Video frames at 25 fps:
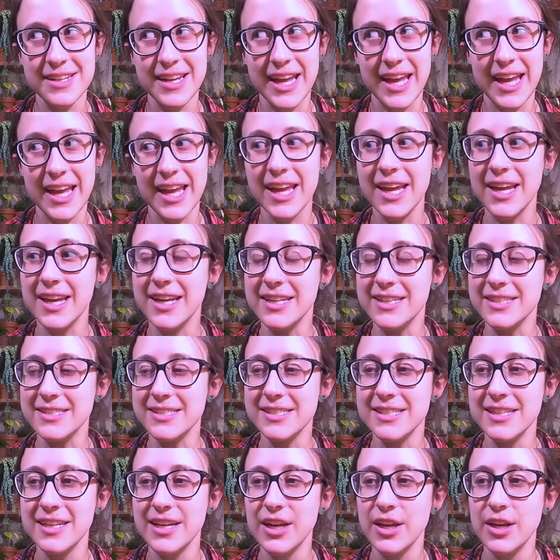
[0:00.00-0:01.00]
and
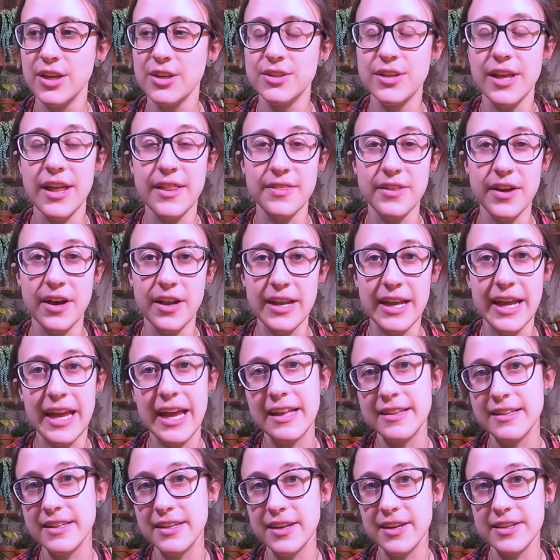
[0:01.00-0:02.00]
I thought I
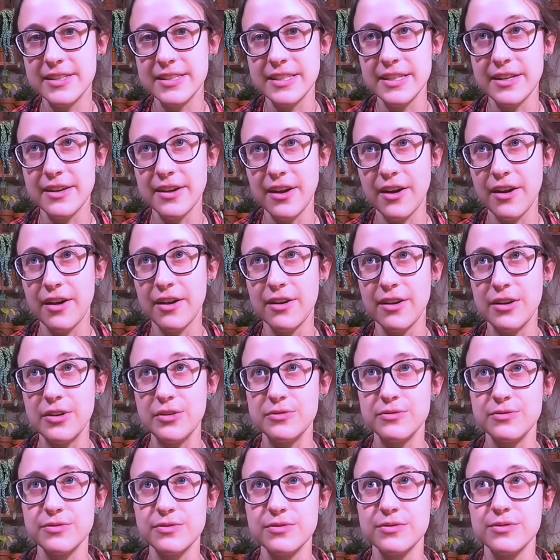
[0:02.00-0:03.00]
had the idea
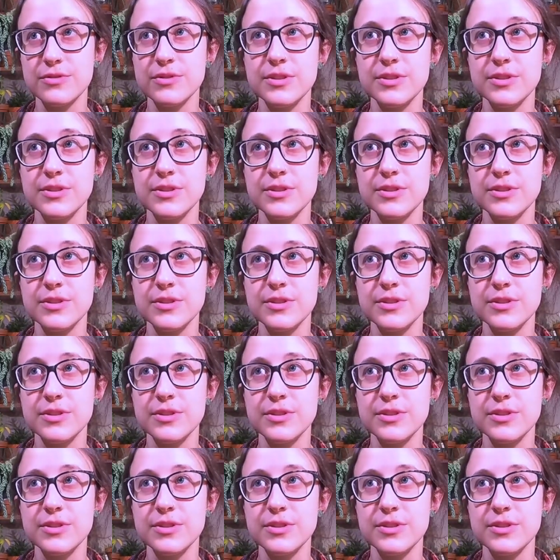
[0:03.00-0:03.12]
of